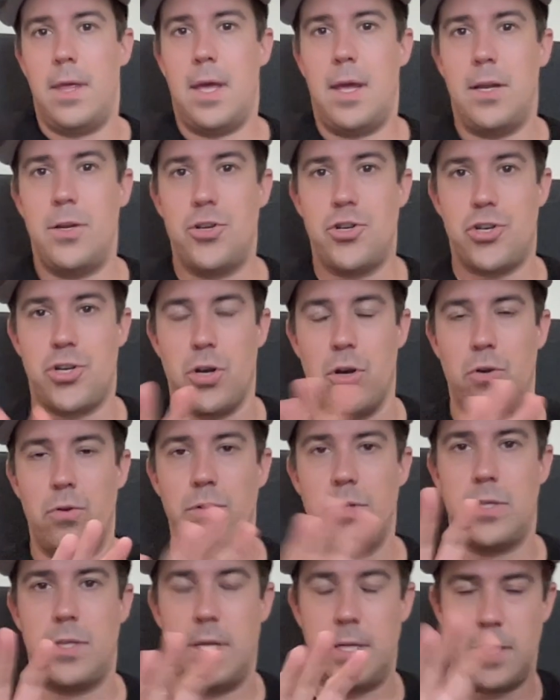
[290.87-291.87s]
that
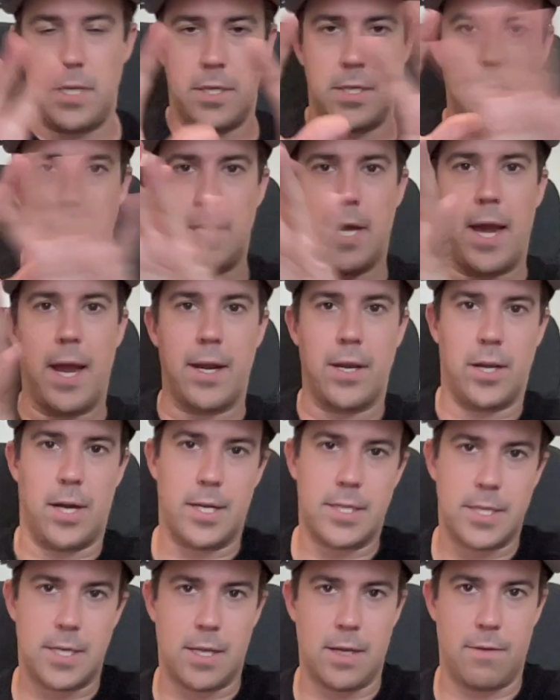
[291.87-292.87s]
does a
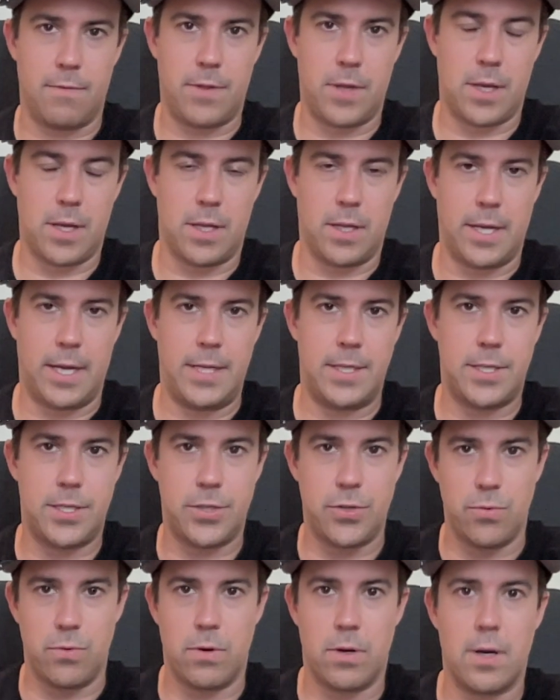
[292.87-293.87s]
diagnostic of the client's
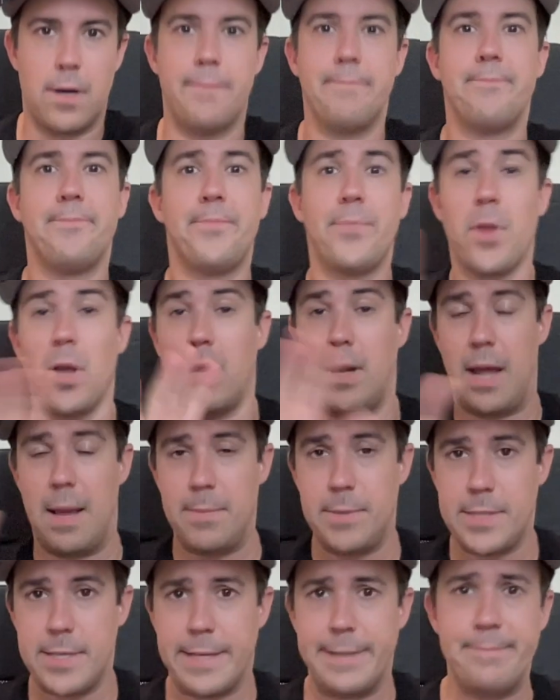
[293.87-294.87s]
store on
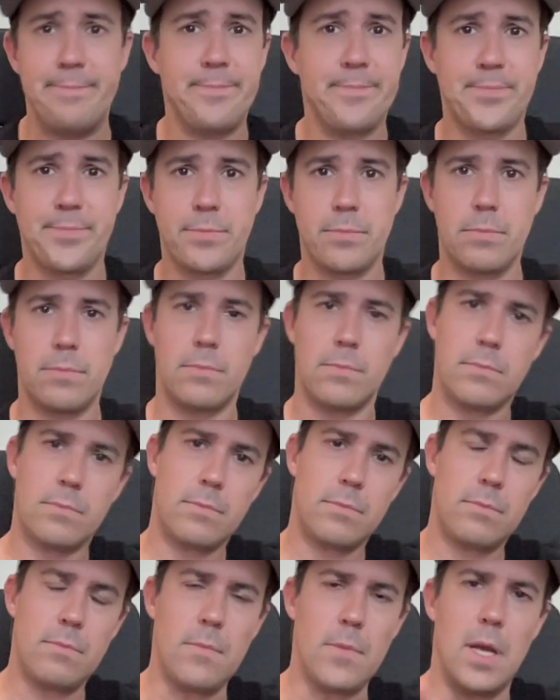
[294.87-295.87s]
Amazon,
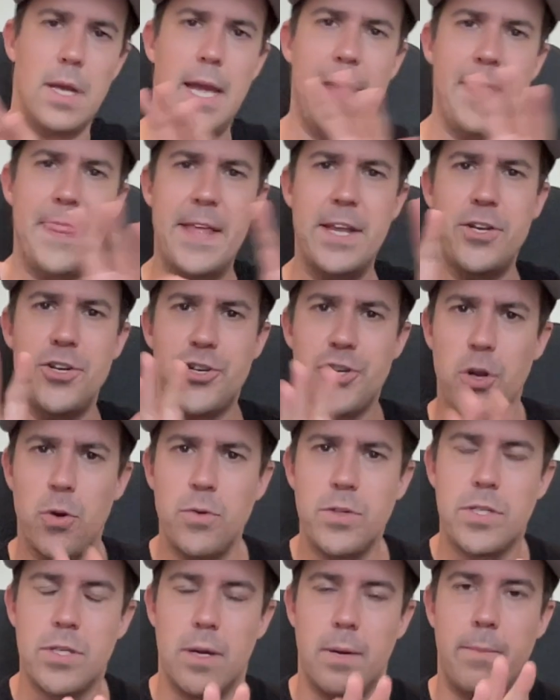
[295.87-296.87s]
and then
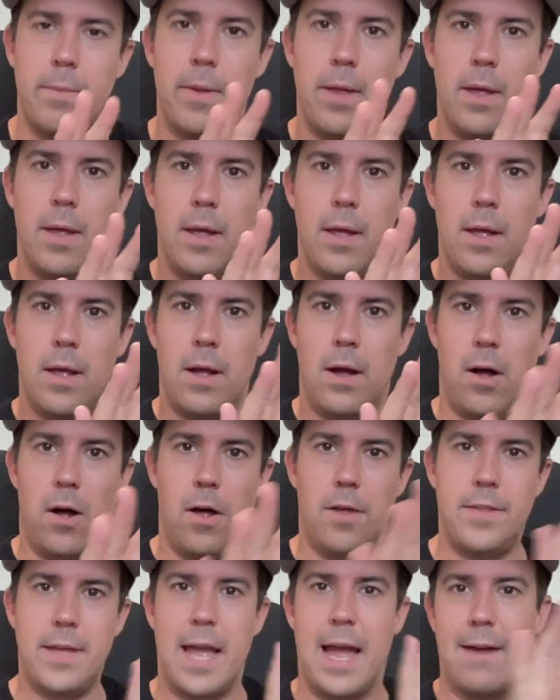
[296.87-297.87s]
shows them
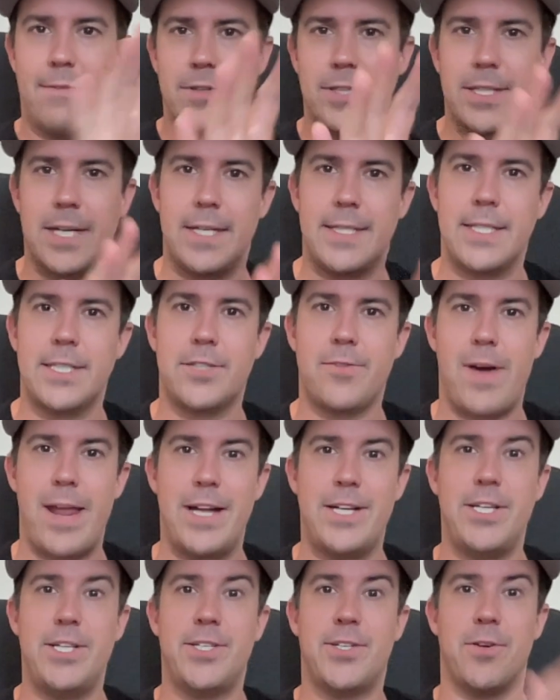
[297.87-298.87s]
all the advertising
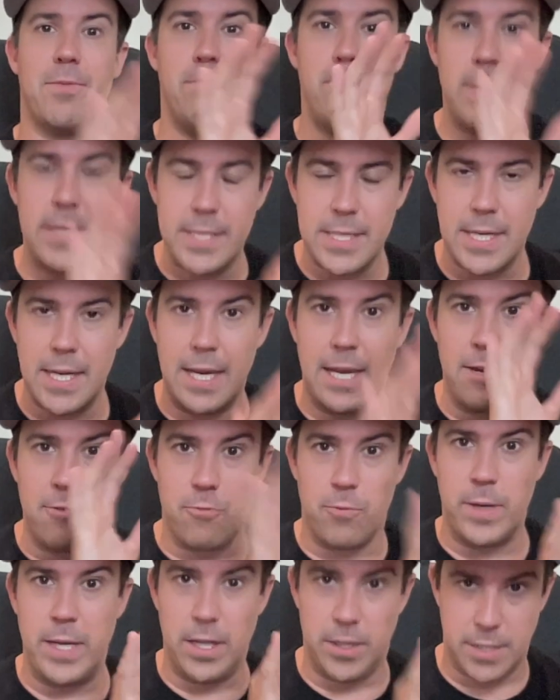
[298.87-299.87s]
strategies they're missing
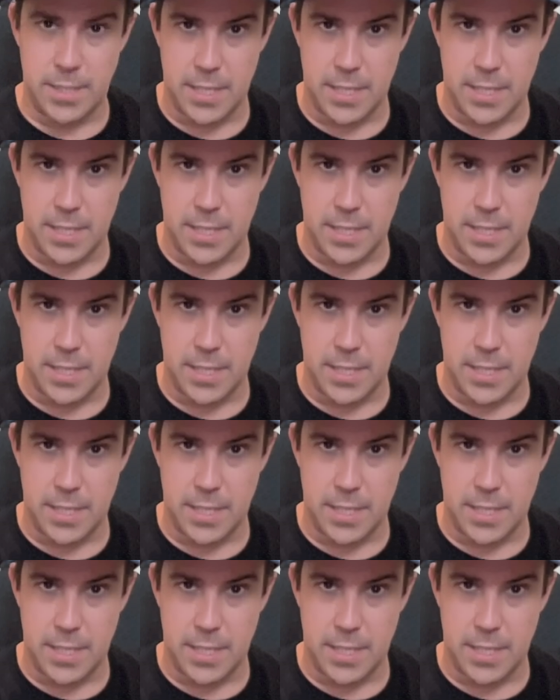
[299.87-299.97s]
in